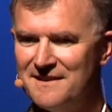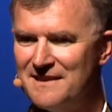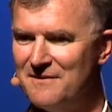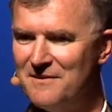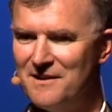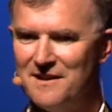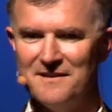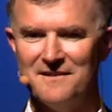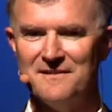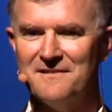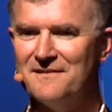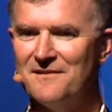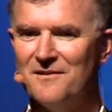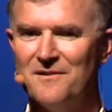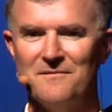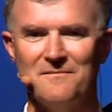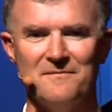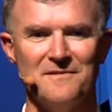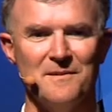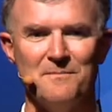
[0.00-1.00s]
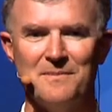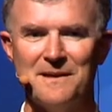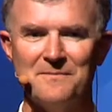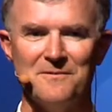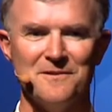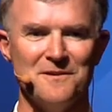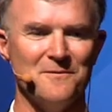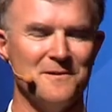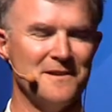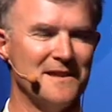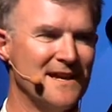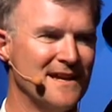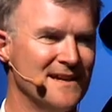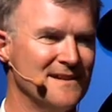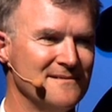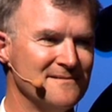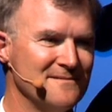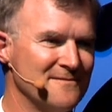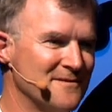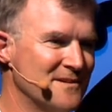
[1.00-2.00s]
The people that were
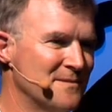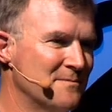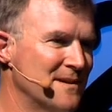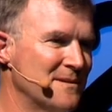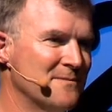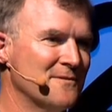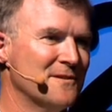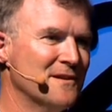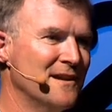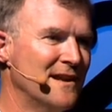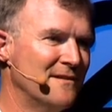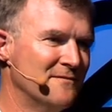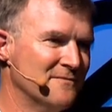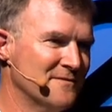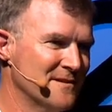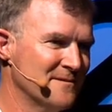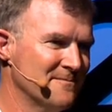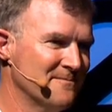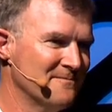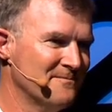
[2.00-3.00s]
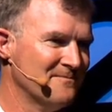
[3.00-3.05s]
there were the people you loved.